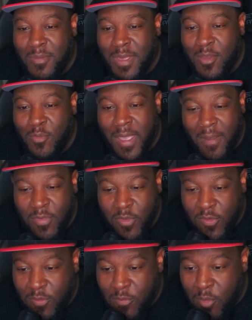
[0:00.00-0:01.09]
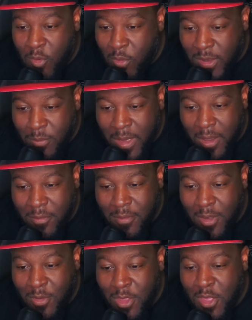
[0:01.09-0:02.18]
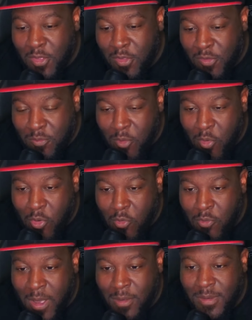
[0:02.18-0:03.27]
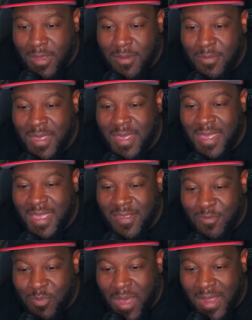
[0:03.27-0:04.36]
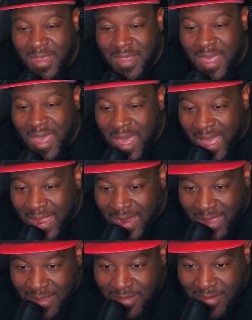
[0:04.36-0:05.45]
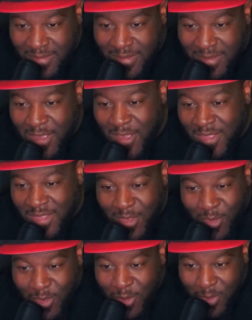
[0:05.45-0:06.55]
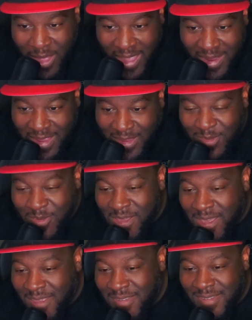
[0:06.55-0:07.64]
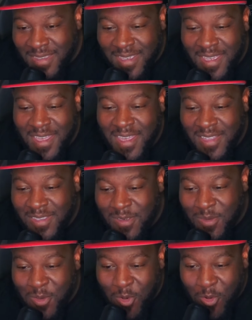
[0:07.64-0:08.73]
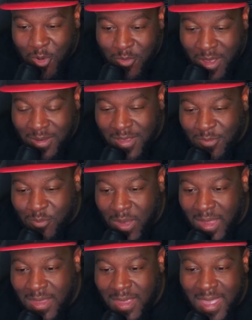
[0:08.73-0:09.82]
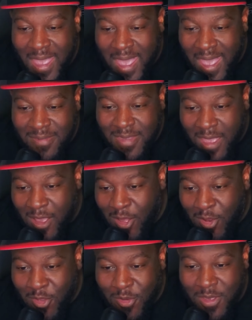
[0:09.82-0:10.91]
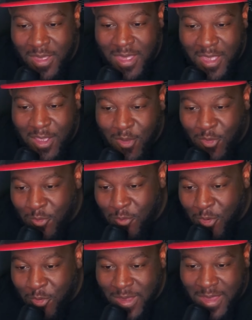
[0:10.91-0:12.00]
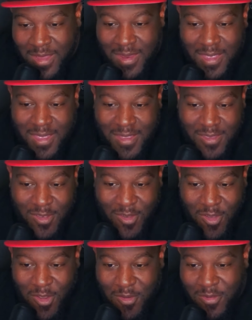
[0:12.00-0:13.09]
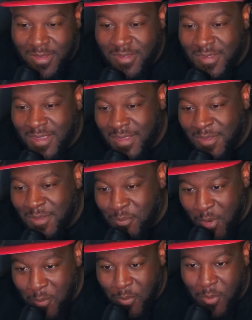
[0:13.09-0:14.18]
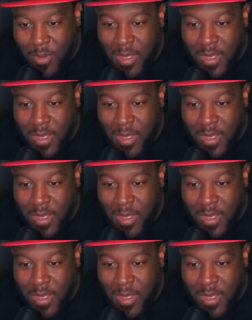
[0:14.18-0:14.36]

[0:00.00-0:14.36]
We have the smoke in the background, the smoke around him, his body, the highlights, the little highlights you guys see to go around his body has that color. It goes from green to orange to purple.